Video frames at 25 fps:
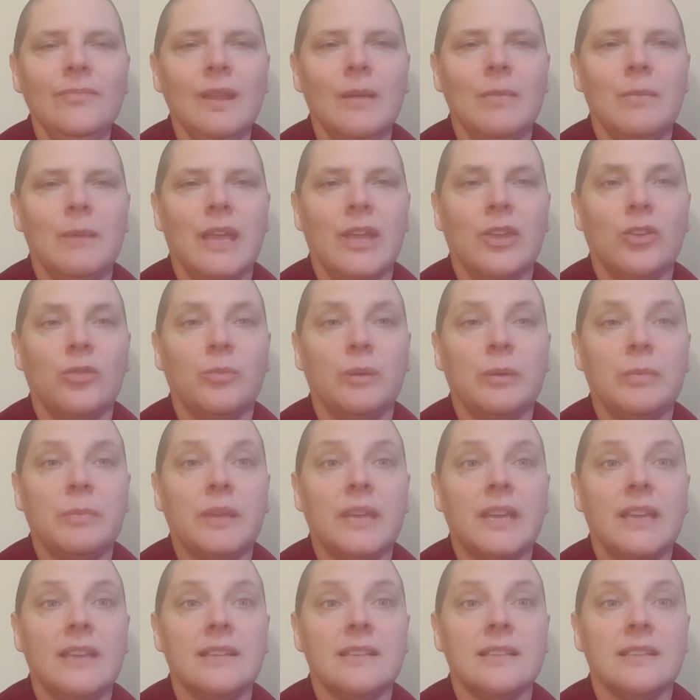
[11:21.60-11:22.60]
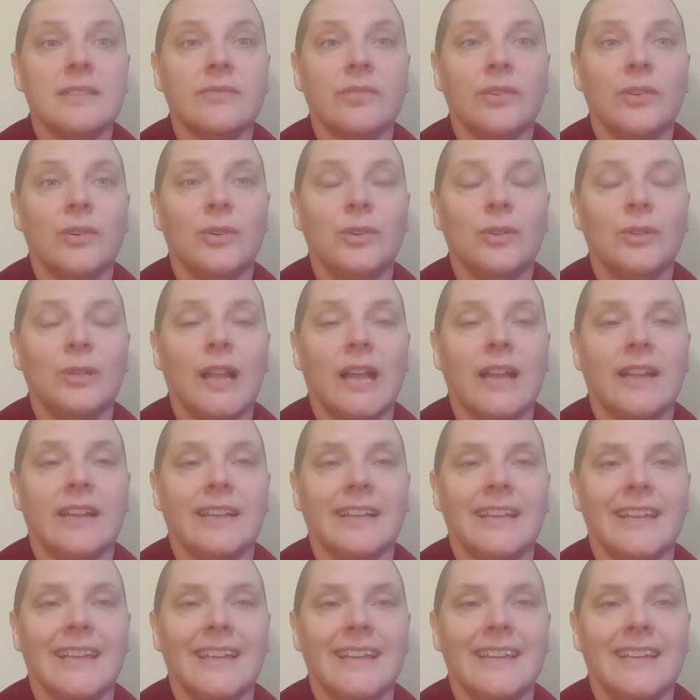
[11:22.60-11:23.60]
may you be peaceful and at
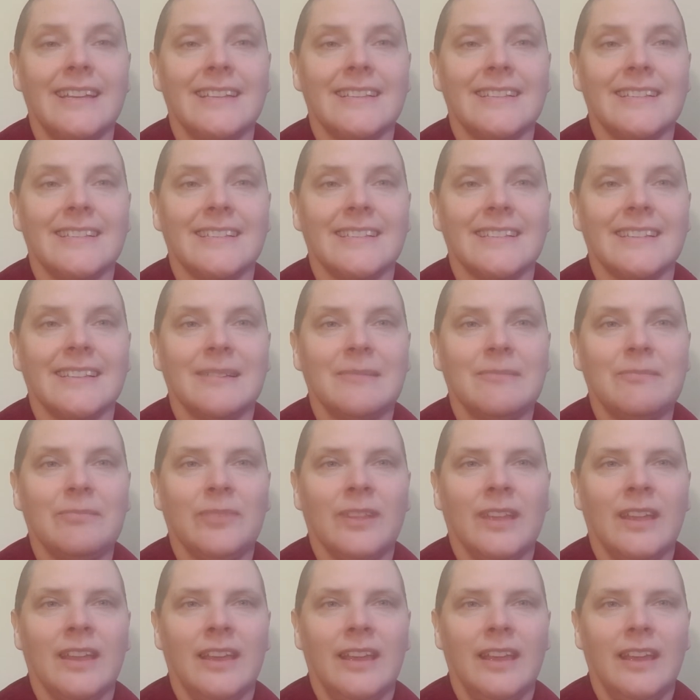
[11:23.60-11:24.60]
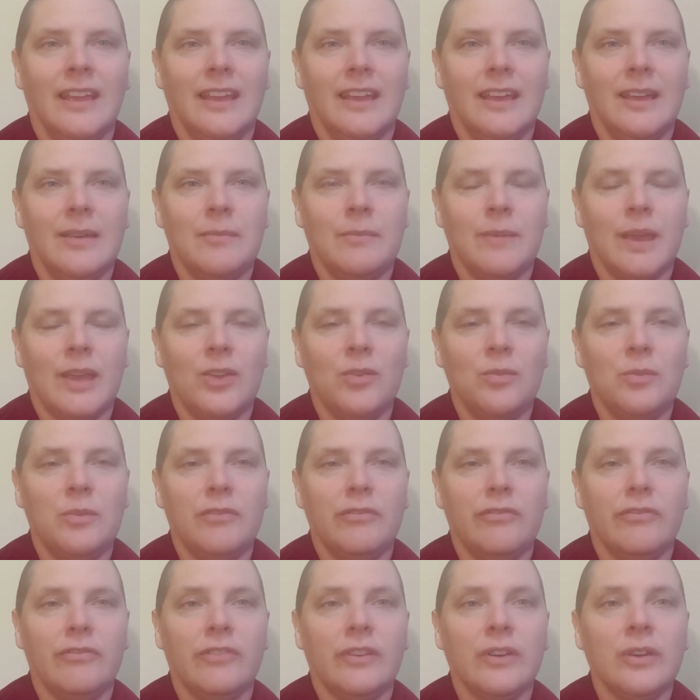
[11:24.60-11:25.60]
ease. May you be
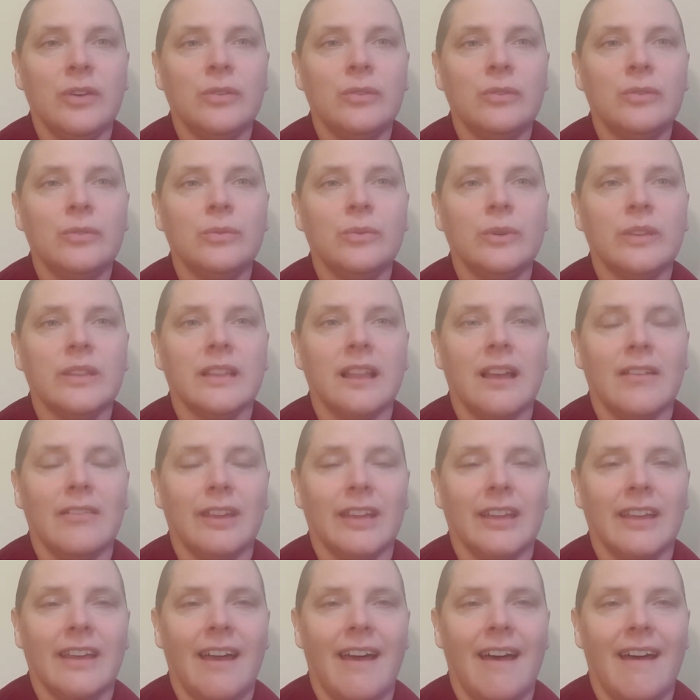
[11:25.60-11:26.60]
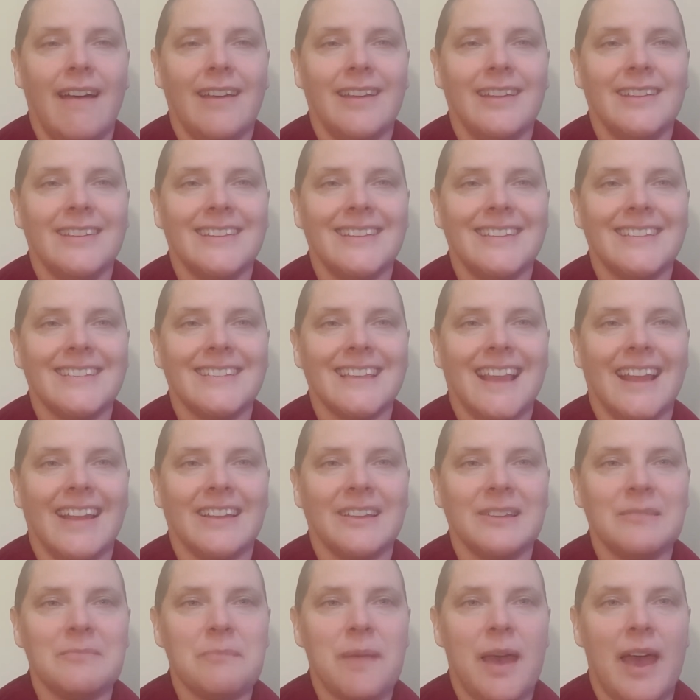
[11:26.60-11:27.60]
filled with loving kindness and
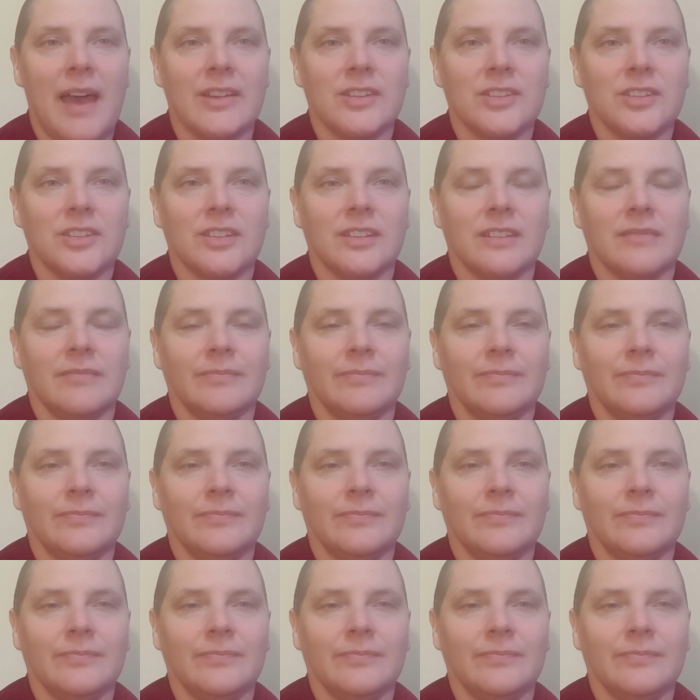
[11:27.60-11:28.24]
compassion.